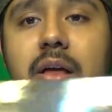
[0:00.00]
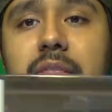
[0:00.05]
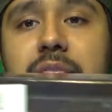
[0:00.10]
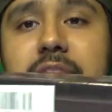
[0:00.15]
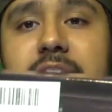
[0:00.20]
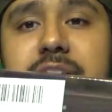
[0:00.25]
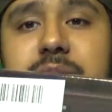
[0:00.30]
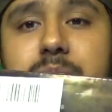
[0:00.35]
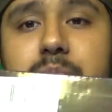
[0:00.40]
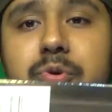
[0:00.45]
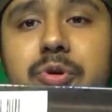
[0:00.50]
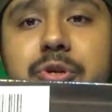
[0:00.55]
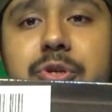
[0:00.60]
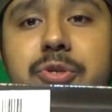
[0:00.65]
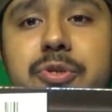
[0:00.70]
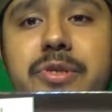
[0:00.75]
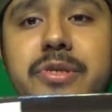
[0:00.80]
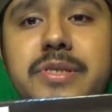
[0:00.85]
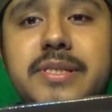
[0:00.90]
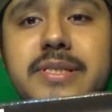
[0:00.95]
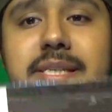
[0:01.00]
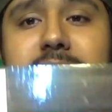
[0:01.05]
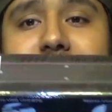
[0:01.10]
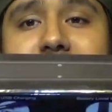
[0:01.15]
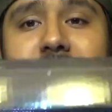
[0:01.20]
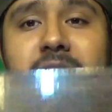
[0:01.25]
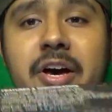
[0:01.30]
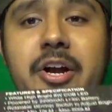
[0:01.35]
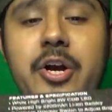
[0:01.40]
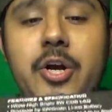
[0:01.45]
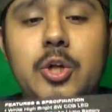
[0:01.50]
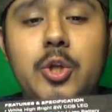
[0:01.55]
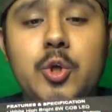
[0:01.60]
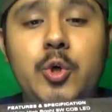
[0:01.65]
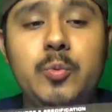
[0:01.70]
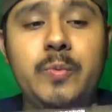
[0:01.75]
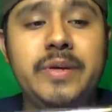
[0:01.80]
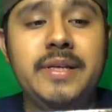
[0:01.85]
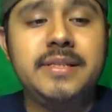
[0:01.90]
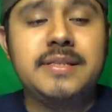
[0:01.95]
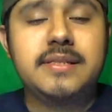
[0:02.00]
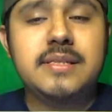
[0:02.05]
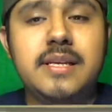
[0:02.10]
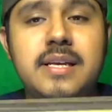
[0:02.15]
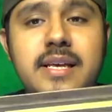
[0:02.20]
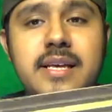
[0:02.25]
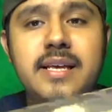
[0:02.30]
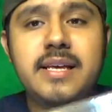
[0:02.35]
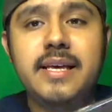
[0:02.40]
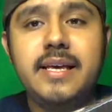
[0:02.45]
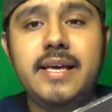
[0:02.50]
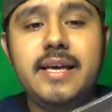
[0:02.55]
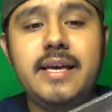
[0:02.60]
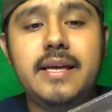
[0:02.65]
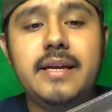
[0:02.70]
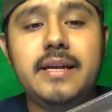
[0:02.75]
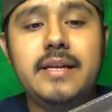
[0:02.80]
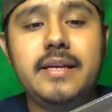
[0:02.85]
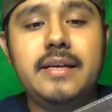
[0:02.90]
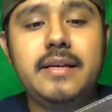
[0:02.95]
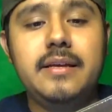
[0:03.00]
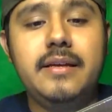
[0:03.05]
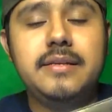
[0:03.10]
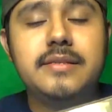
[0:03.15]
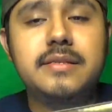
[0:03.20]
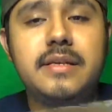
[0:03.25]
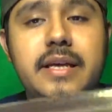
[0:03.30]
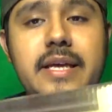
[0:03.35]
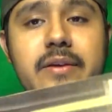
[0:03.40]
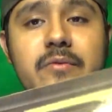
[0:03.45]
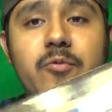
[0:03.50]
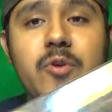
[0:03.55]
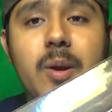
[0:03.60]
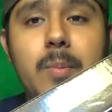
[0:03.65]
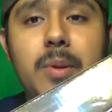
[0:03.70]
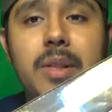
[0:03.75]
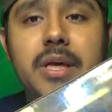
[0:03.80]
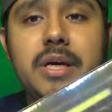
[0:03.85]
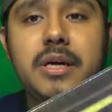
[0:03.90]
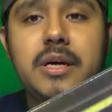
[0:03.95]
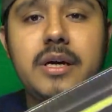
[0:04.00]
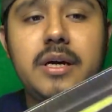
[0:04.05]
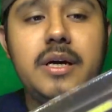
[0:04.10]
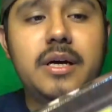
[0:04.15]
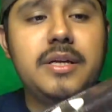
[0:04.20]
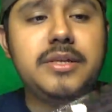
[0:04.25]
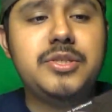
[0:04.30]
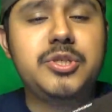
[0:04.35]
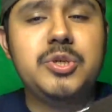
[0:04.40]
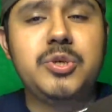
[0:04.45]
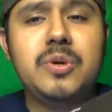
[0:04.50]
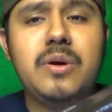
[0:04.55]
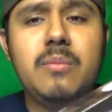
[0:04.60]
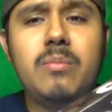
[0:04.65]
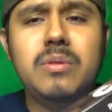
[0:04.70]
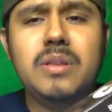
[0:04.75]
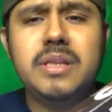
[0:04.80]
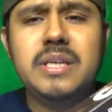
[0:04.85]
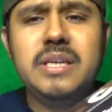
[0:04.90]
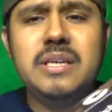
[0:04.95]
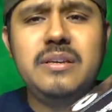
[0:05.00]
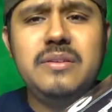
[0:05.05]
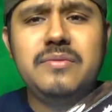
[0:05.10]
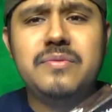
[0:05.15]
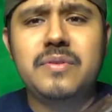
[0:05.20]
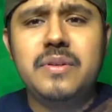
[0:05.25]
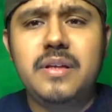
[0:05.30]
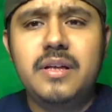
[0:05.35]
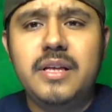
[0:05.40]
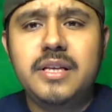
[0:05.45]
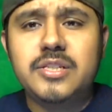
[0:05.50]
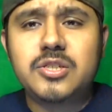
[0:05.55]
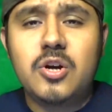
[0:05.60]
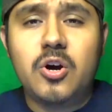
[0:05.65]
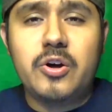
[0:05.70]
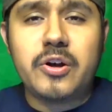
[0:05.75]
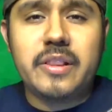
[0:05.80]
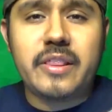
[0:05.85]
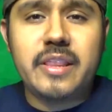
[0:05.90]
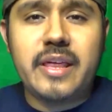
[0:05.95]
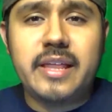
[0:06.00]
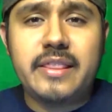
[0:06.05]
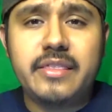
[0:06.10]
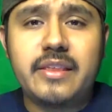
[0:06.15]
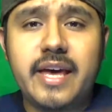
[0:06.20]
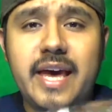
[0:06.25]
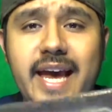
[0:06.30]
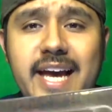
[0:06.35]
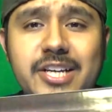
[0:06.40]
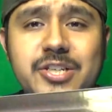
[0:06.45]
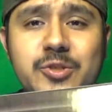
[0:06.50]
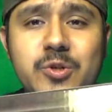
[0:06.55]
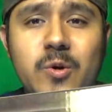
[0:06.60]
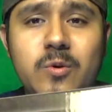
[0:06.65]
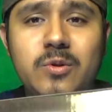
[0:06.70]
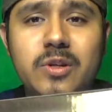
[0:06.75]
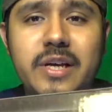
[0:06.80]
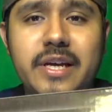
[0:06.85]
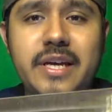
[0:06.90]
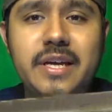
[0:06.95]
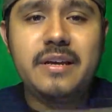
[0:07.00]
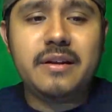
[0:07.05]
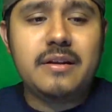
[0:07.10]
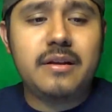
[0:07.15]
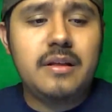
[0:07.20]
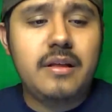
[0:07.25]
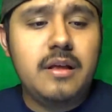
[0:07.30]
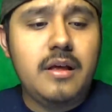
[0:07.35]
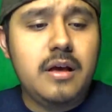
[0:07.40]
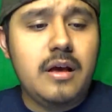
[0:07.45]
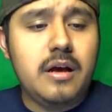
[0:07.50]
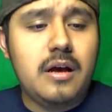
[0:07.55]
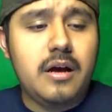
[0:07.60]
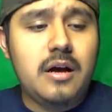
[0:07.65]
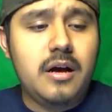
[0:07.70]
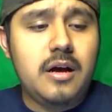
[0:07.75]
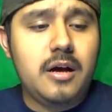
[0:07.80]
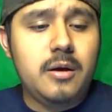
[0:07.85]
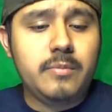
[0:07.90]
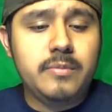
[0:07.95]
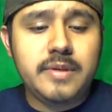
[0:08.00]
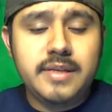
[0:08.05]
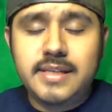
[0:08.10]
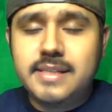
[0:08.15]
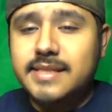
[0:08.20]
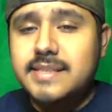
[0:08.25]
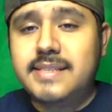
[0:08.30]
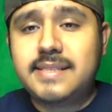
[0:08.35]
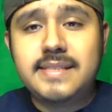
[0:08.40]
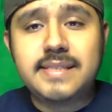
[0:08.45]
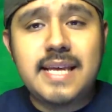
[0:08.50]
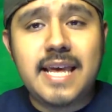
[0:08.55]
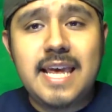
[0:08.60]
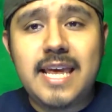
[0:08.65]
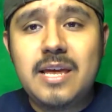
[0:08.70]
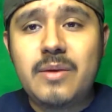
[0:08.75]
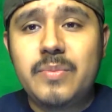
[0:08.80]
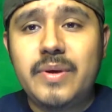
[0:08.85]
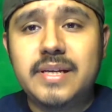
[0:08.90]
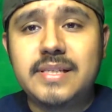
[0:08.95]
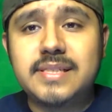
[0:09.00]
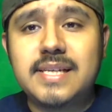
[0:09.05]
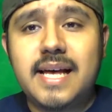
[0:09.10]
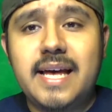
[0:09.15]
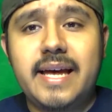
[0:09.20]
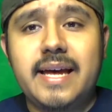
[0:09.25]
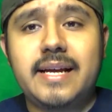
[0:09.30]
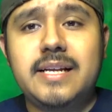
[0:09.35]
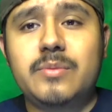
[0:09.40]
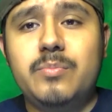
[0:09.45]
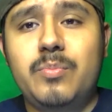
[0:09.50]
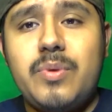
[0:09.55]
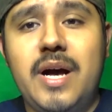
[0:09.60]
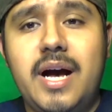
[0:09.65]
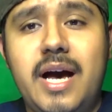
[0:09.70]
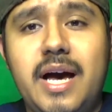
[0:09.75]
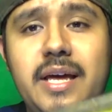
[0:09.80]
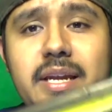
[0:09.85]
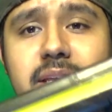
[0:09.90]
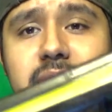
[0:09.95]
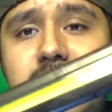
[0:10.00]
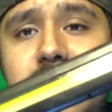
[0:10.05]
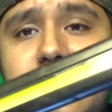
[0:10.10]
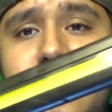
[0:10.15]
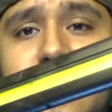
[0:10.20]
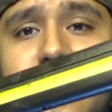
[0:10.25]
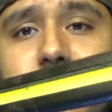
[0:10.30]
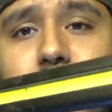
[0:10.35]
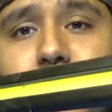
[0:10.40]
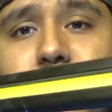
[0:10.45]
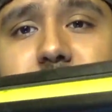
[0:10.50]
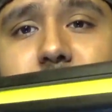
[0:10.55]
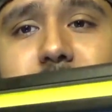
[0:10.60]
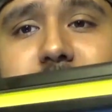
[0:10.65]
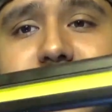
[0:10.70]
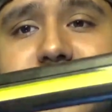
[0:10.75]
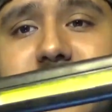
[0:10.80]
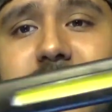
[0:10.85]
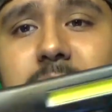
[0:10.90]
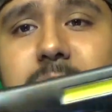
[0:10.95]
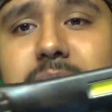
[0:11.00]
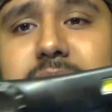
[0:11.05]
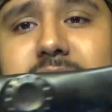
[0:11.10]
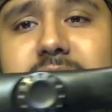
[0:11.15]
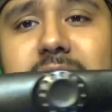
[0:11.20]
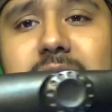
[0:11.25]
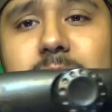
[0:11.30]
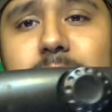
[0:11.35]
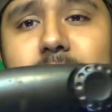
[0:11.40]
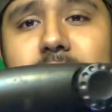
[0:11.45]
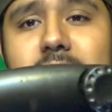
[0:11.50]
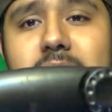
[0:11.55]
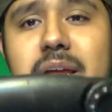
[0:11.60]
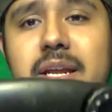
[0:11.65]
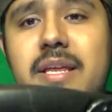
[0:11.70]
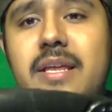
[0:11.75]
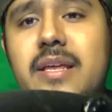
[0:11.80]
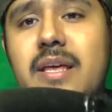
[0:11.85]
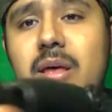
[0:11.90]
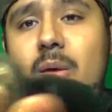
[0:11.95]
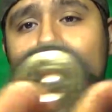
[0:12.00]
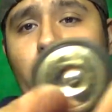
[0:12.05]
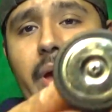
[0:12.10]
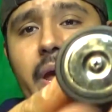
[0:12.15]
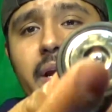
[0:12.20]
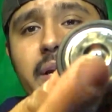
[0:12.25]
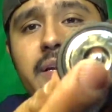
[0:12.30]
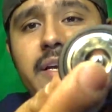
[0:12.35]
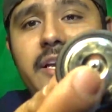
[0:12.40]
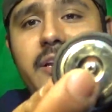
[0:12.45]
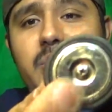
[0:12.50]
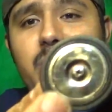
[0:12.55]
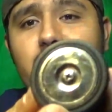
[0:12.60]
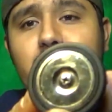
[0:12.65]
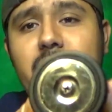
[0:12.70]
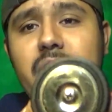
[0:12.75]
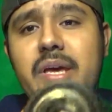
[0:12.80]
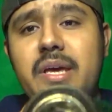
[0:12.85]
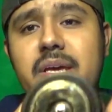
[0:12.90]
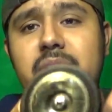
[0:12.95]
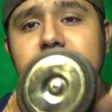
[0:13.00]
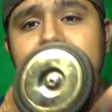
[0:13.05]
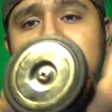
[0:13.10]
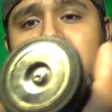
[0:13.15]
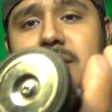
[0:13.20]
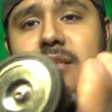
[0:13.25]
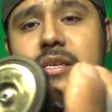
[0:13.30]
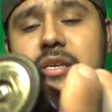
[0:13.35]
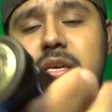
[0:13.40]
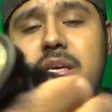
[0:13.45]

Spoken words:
This produces 700 lumens. It is a replica to, I believe, it's called the Astro Light. Same exact body, pretty much same exact body, magnetic base.